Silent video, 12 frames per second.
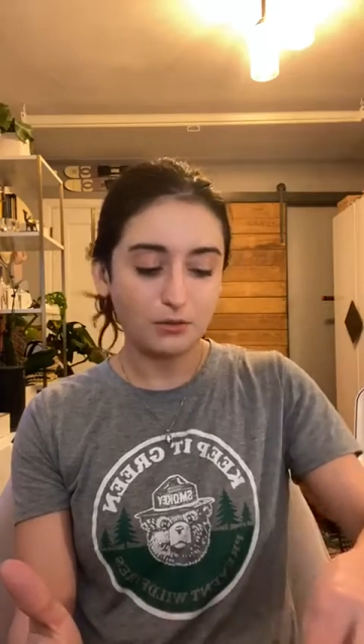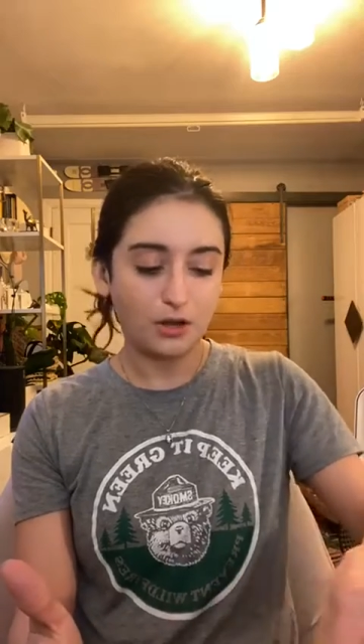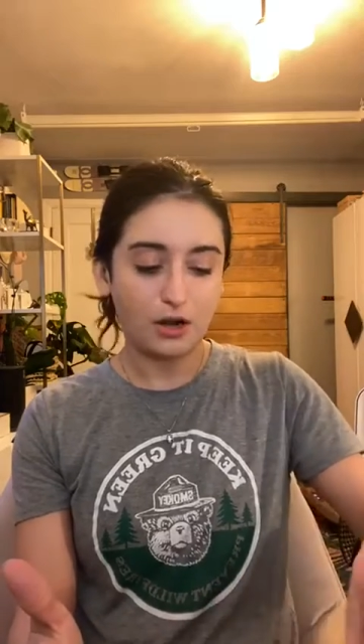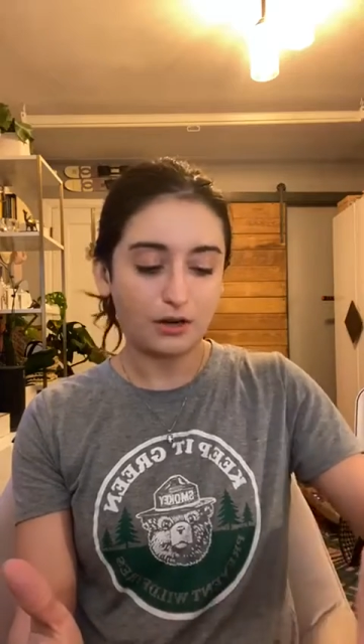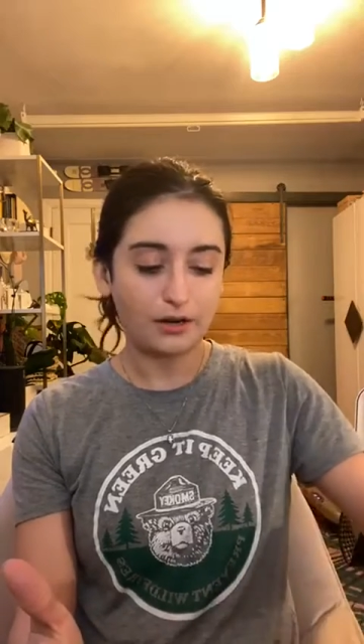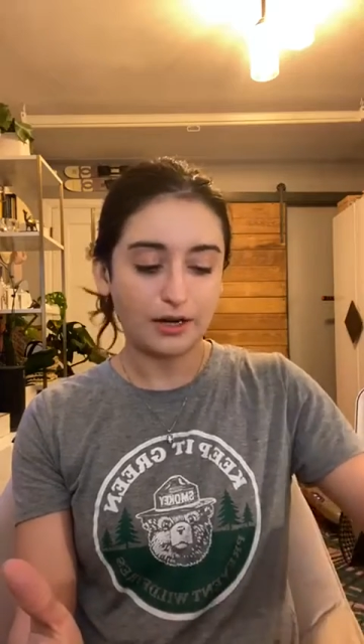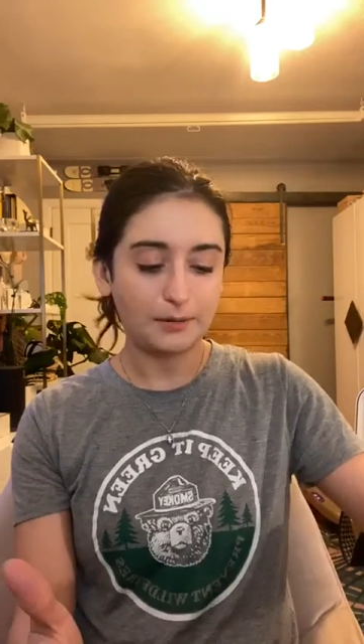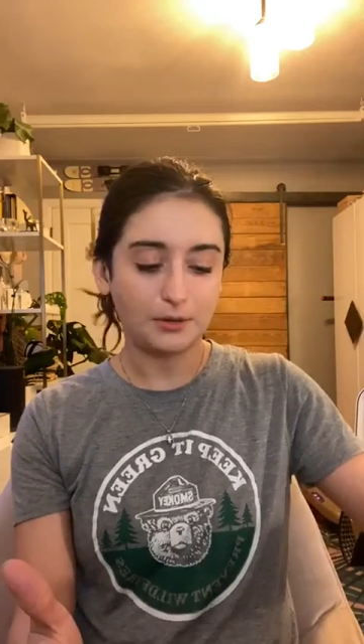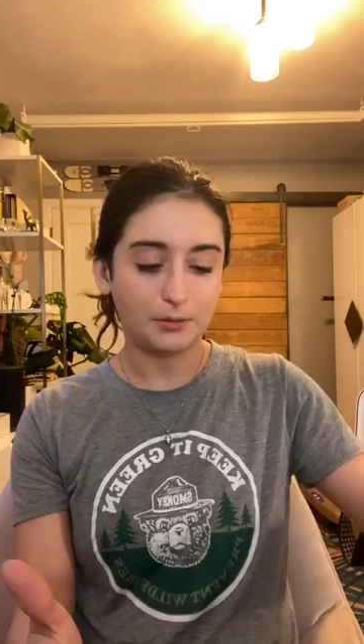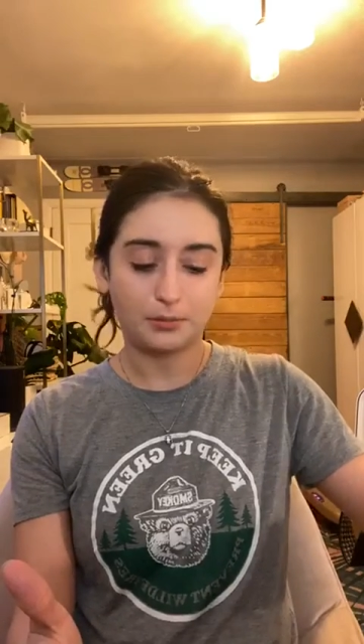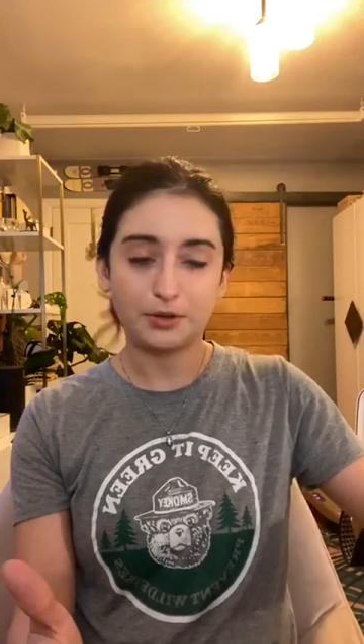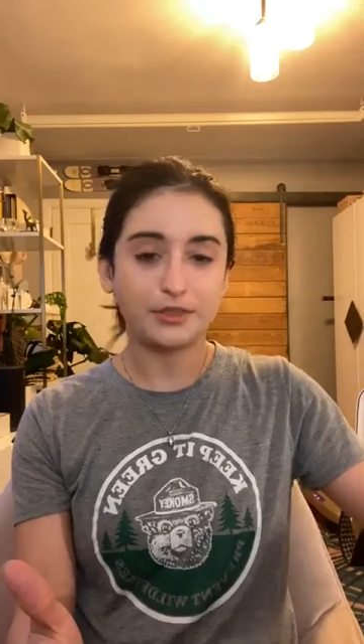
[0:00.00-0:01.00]
longer
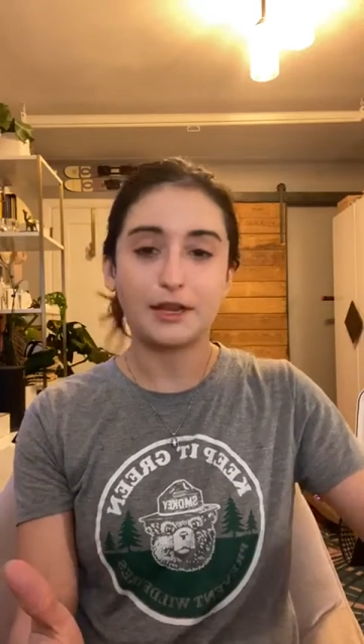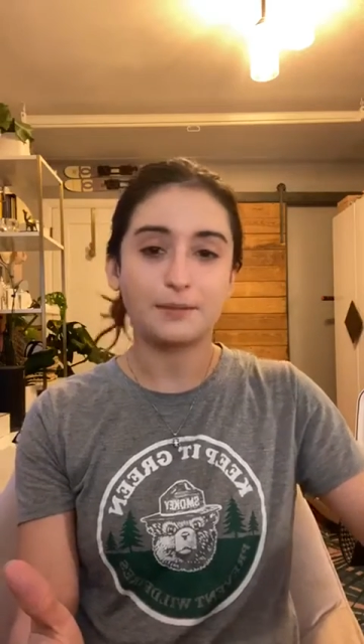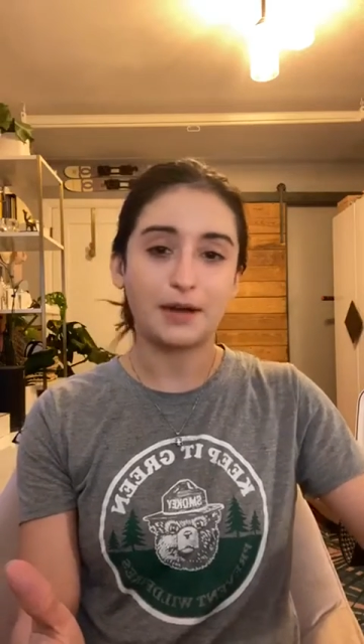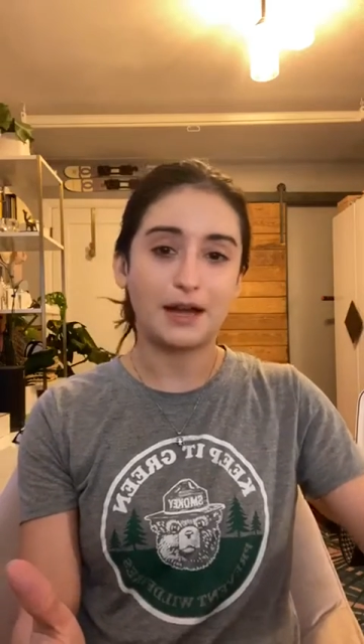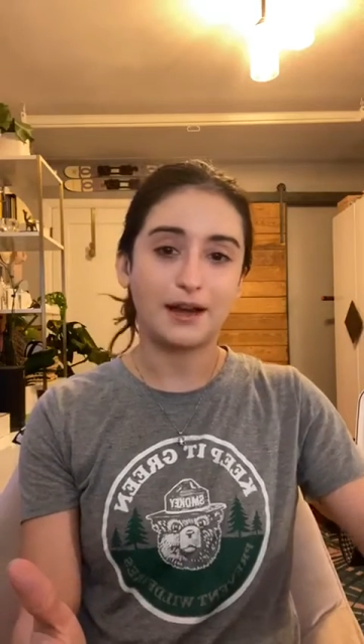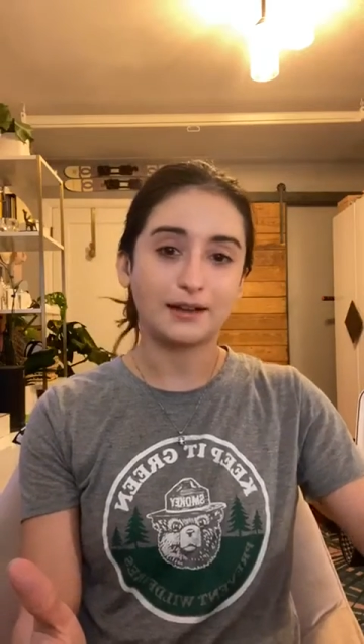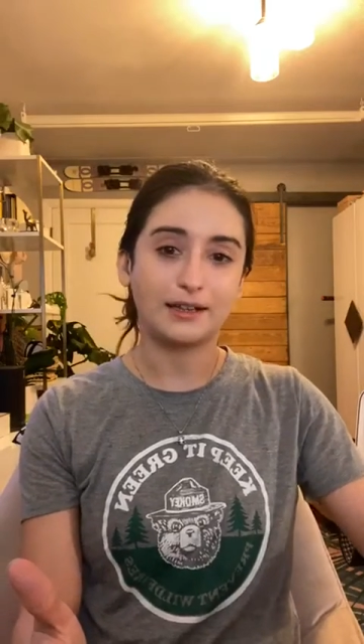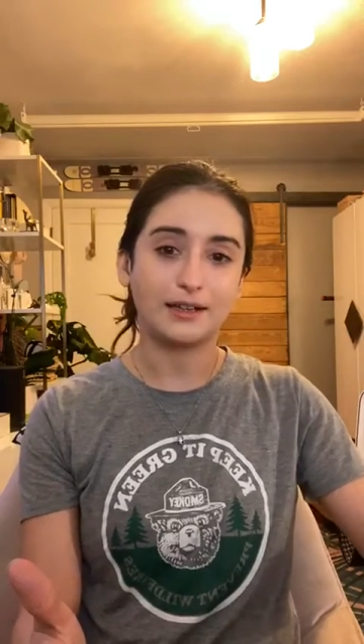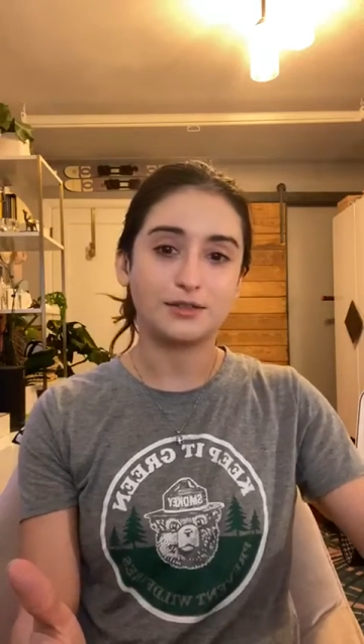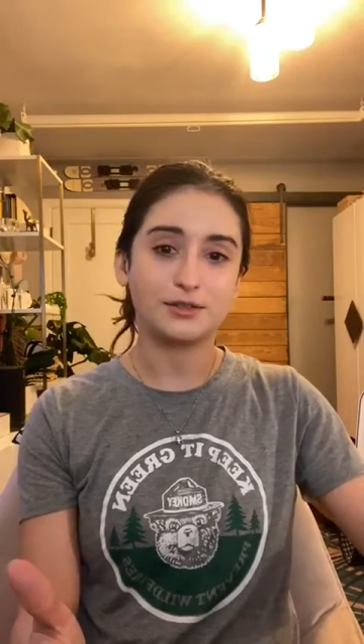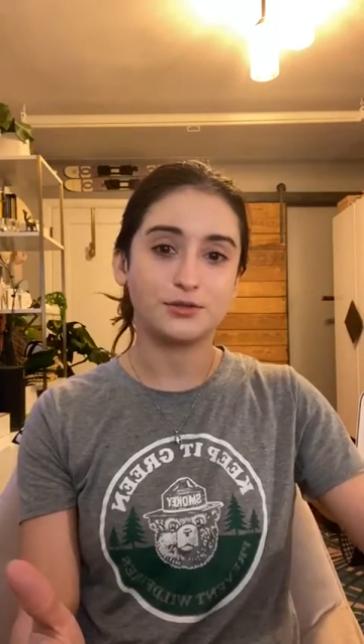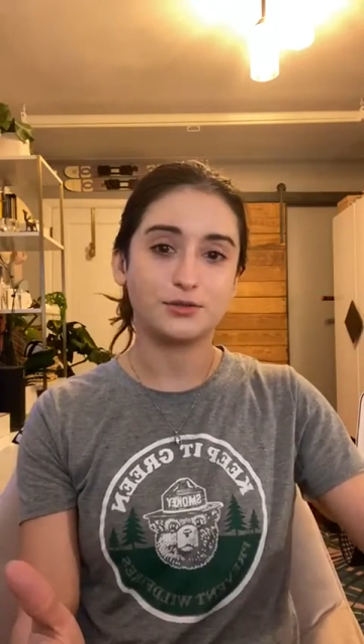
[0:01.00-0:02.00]
able to put that back
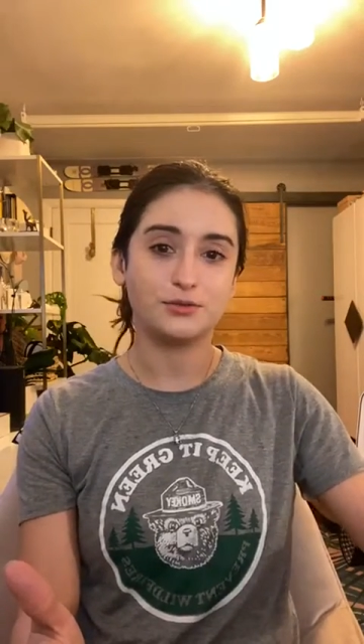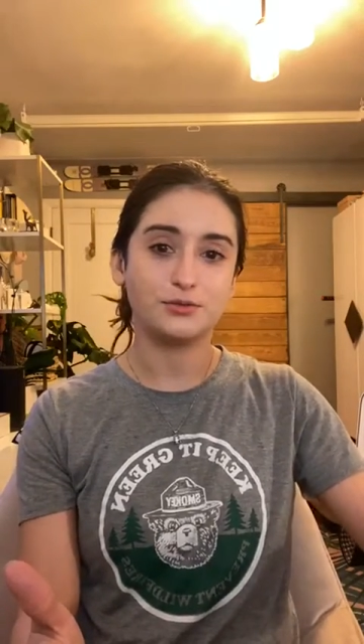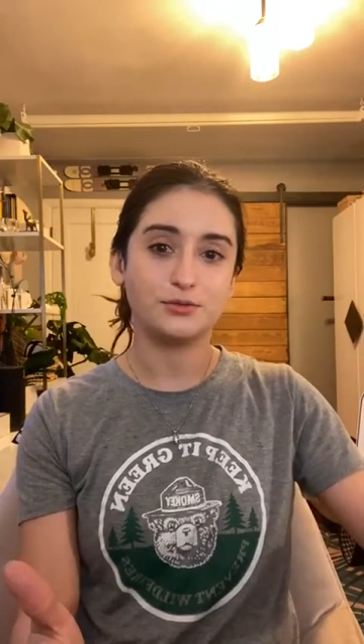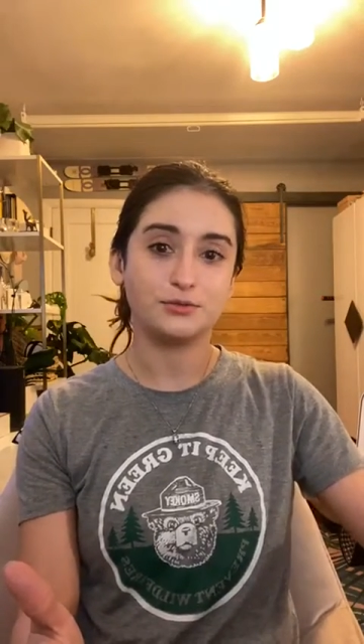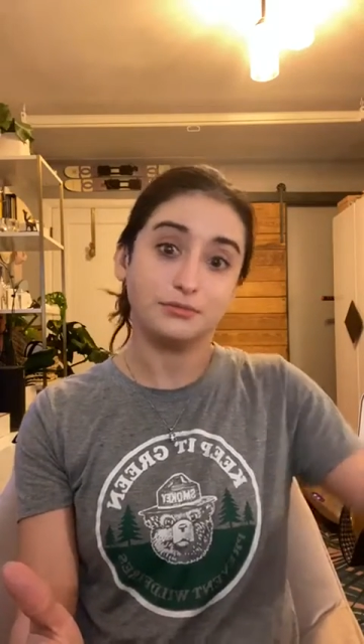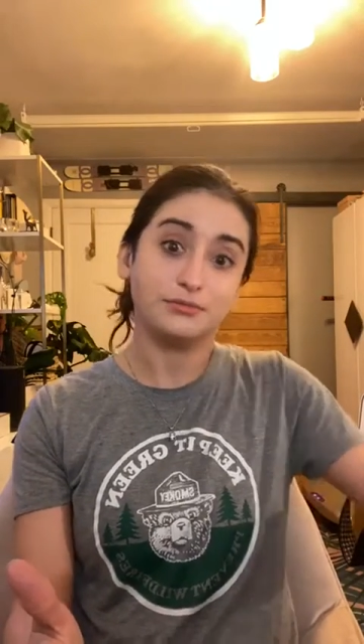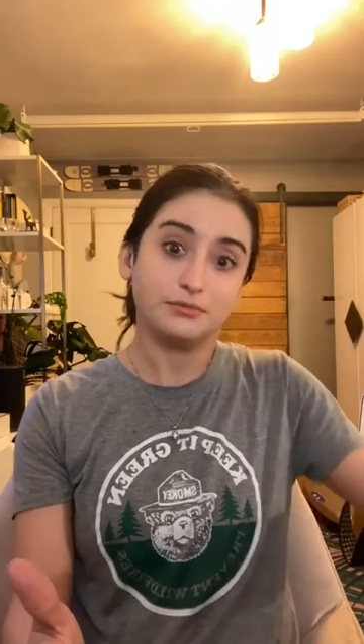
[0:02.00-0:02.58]
into